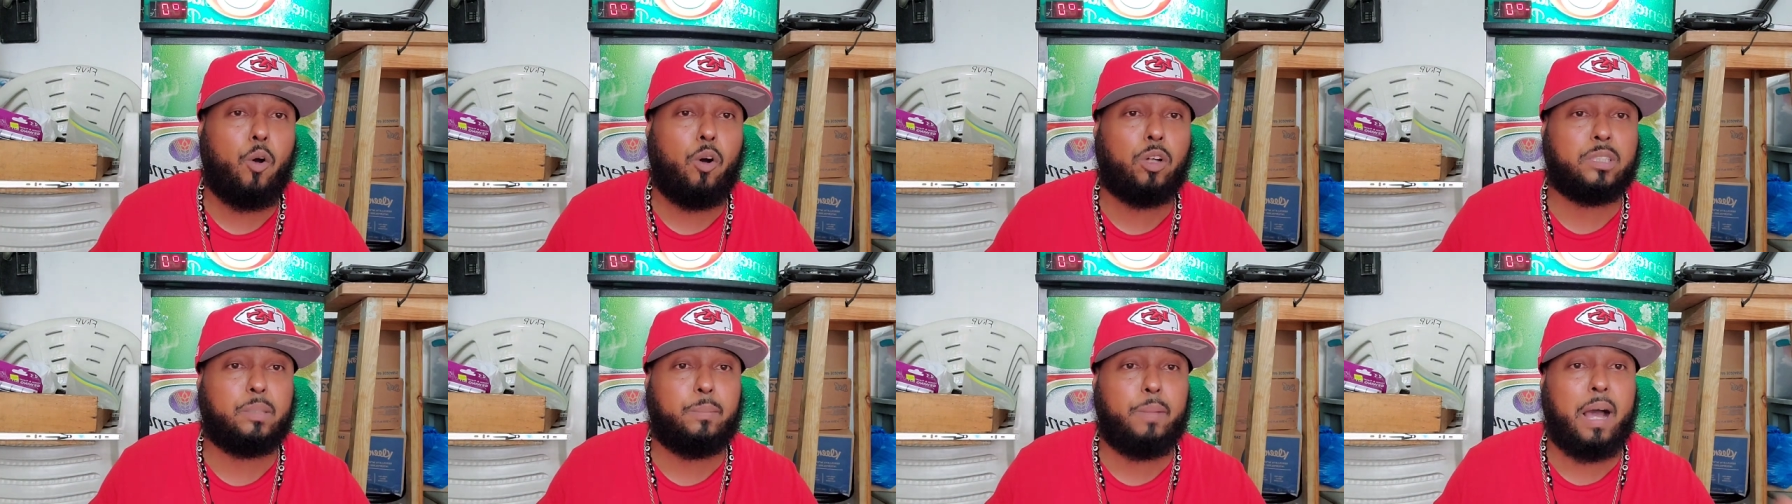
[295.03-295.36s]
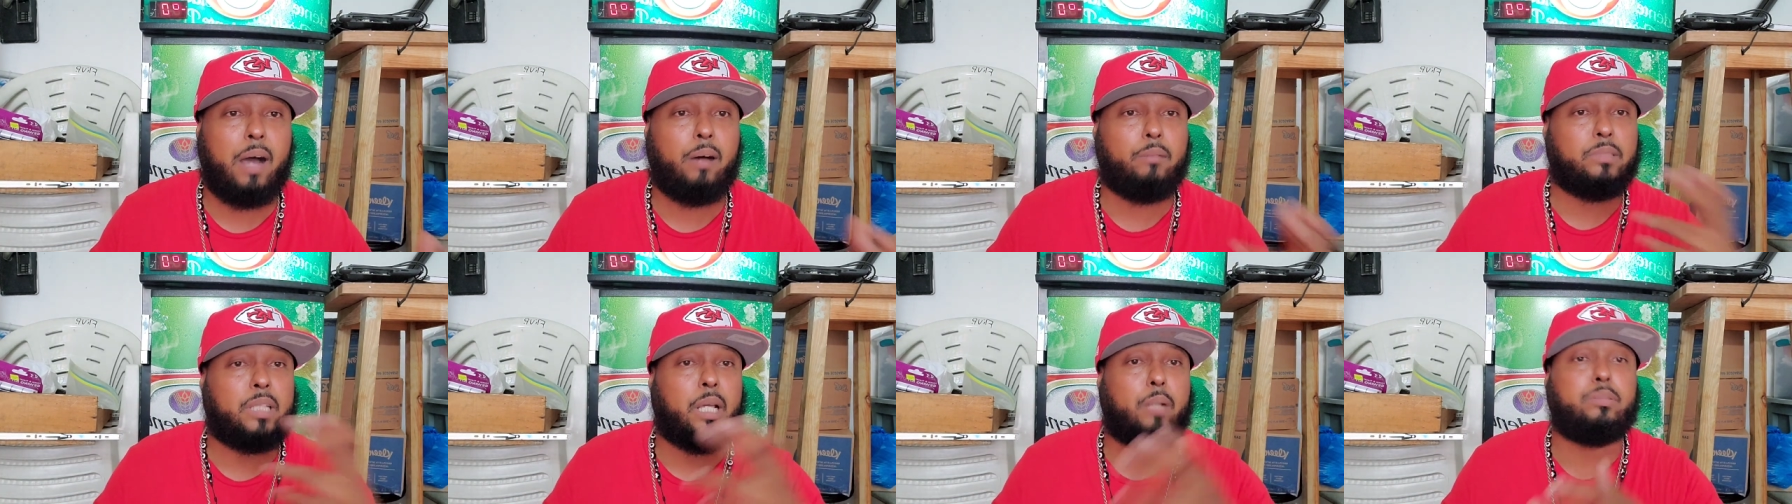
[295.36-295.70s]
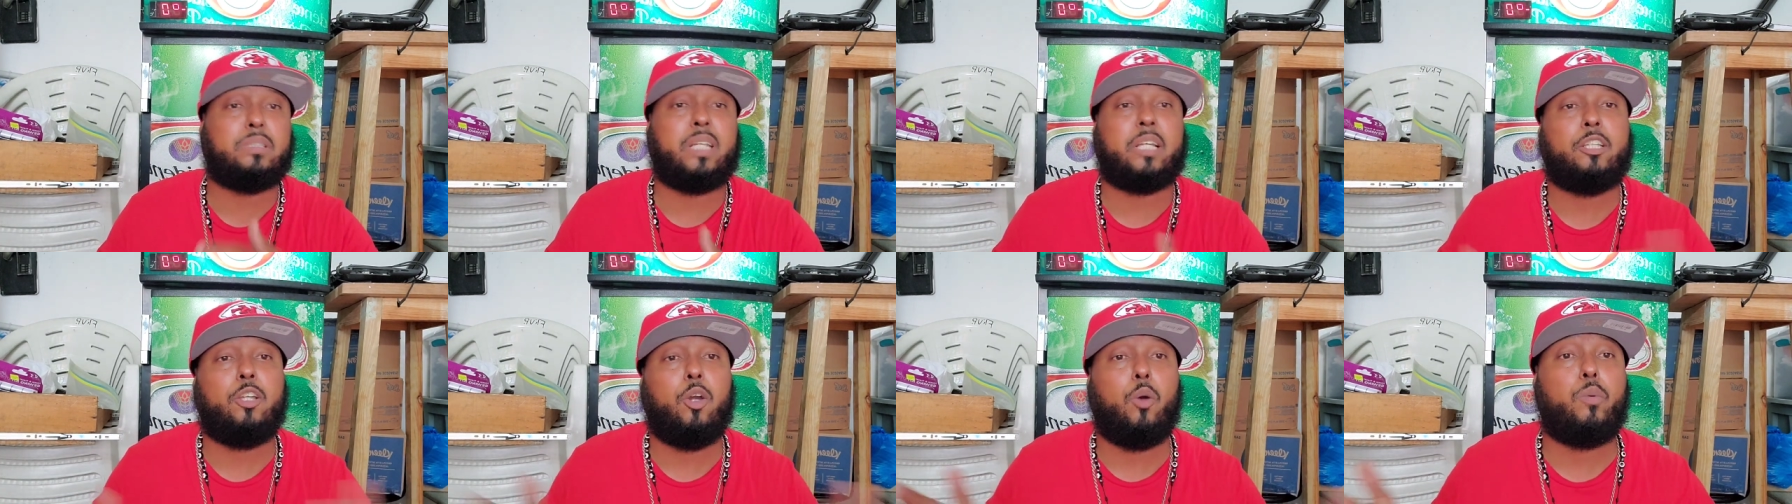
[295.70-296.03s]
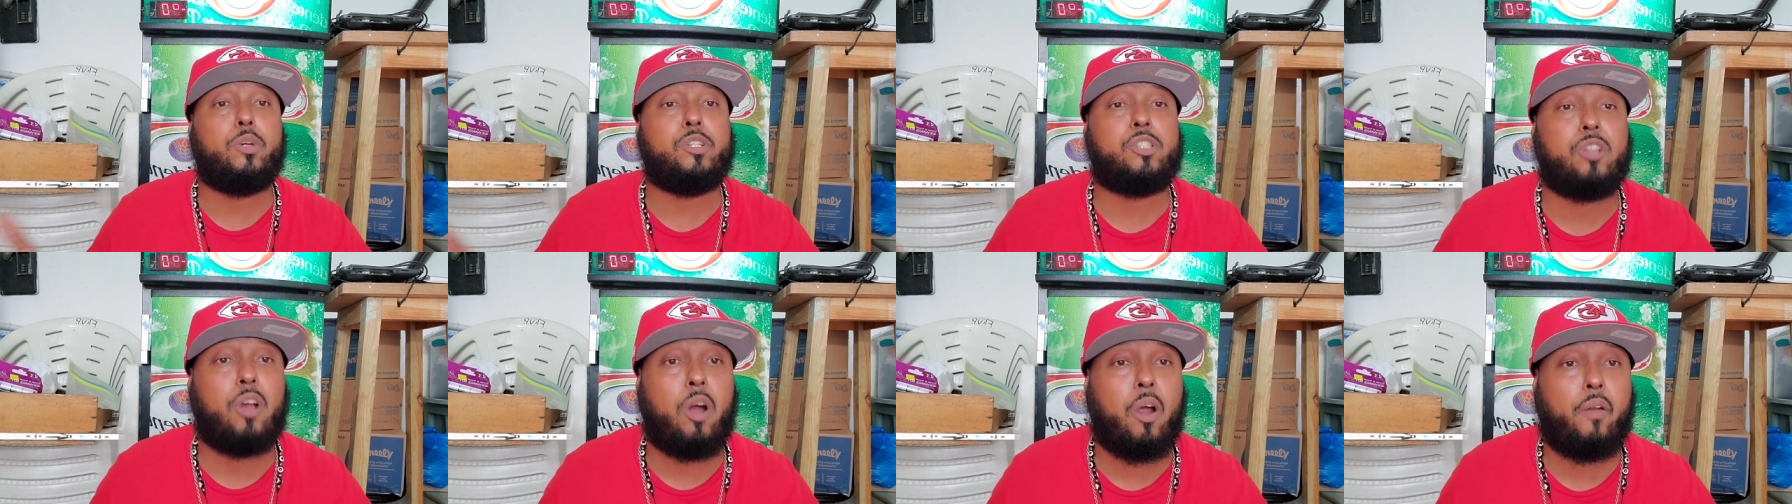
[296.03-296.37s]
called them out. They was like, yo,
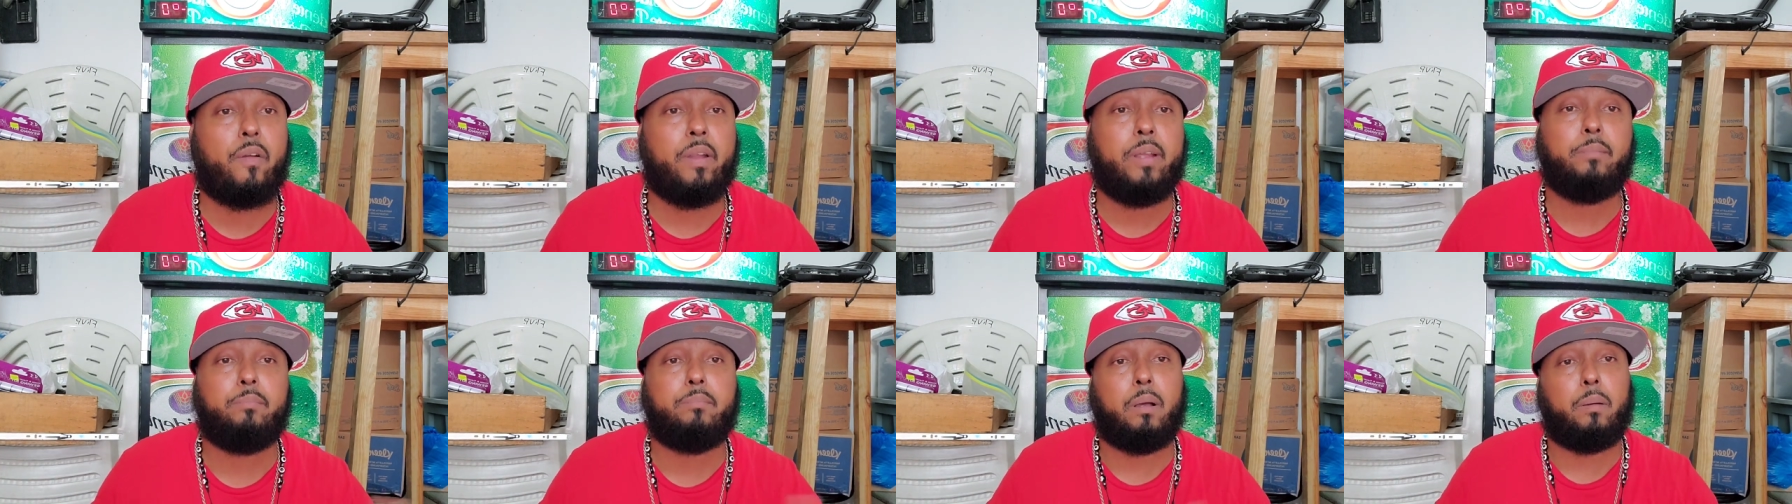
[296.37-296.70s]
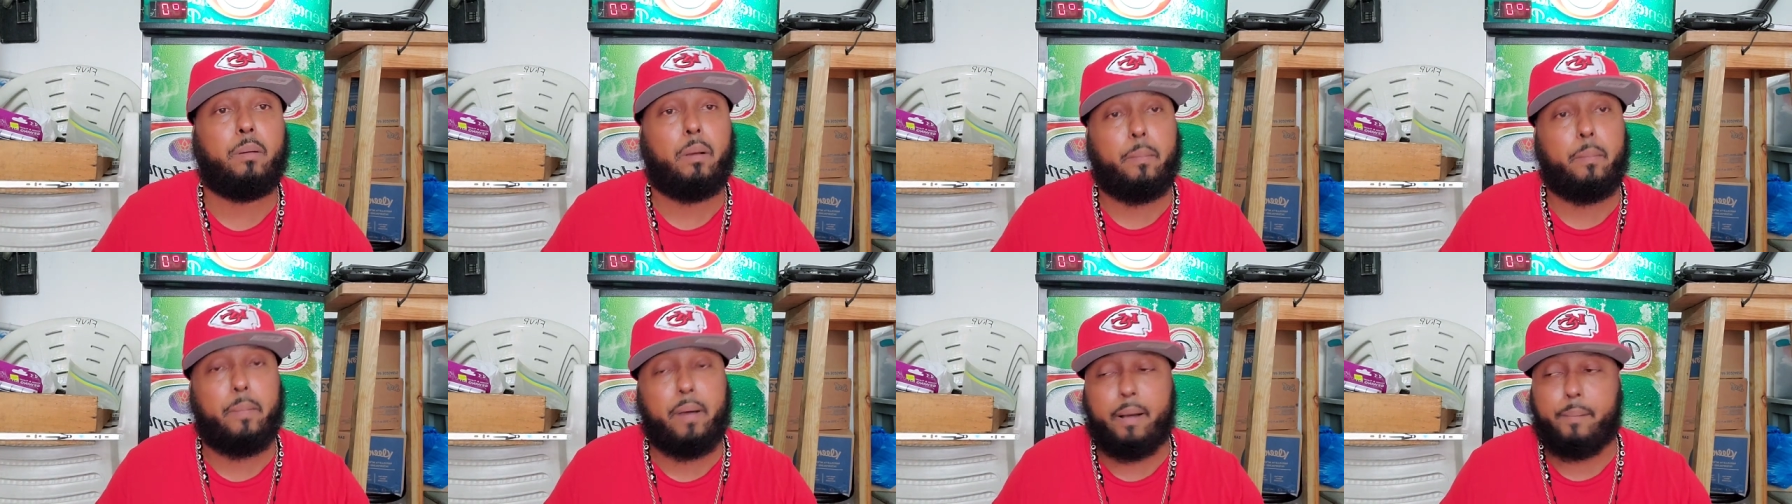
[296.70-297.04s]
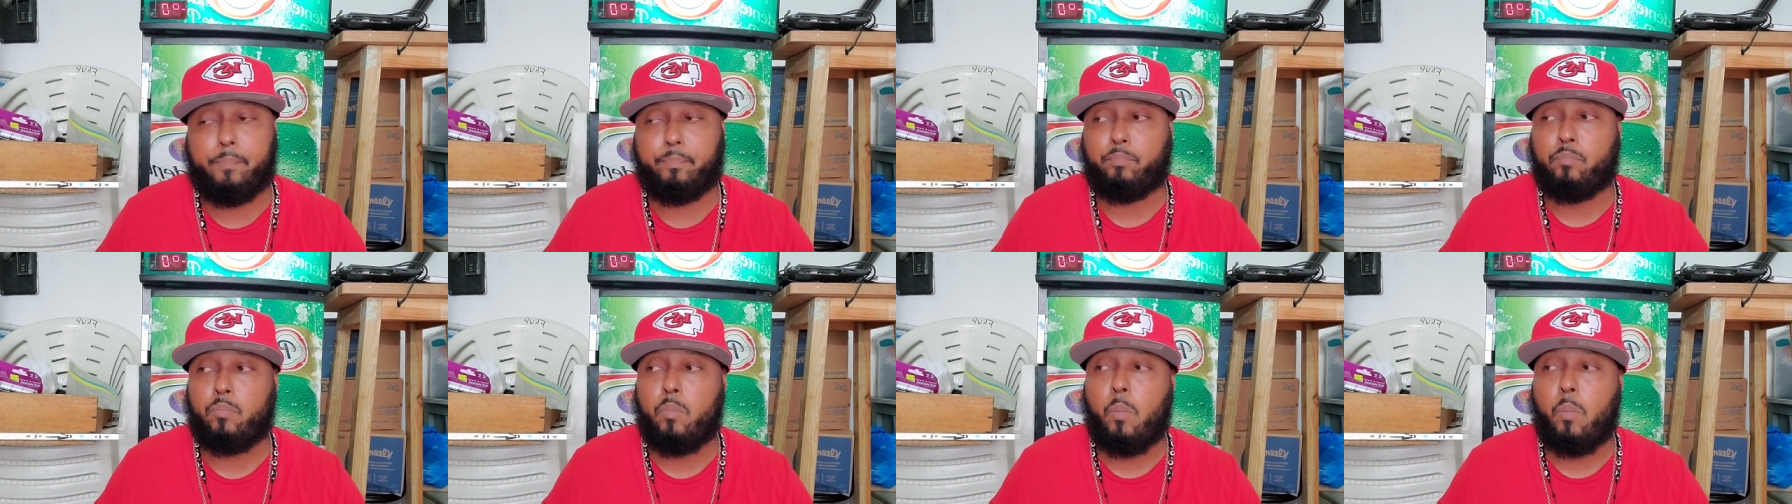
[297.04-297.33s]
we're sorry, blah, blah, blah.